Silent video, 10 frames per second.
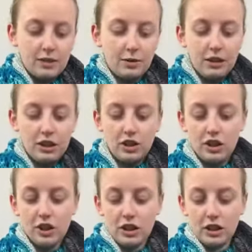
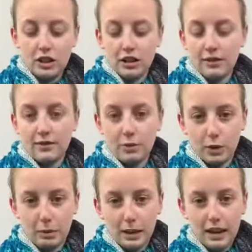which
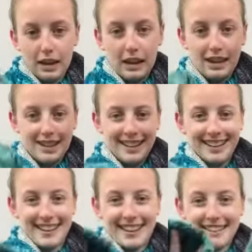will be
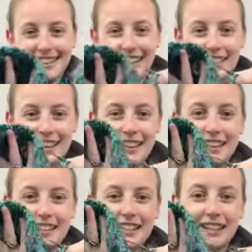connected at the
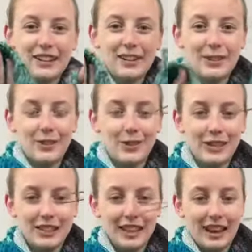end here
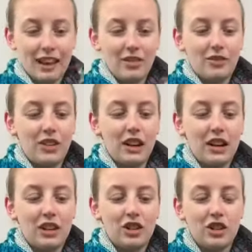once I
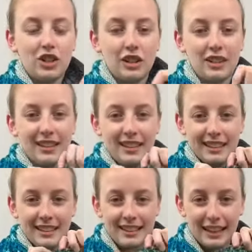finish
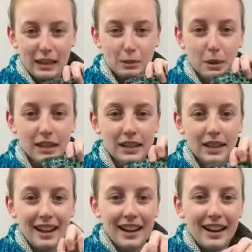the lace bit.
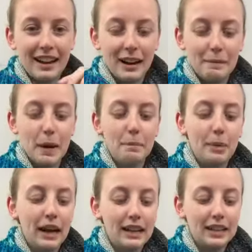
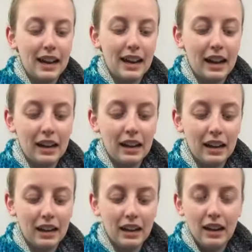But
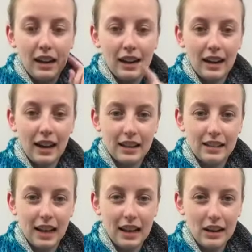I had
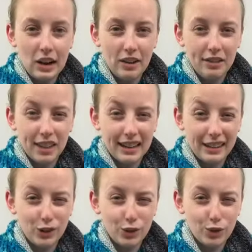taken off the
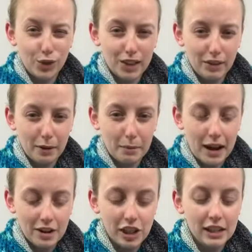needles for a different
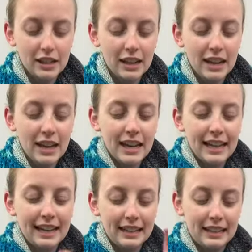project
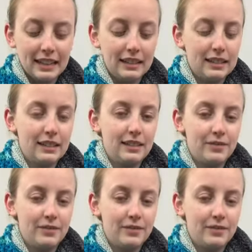and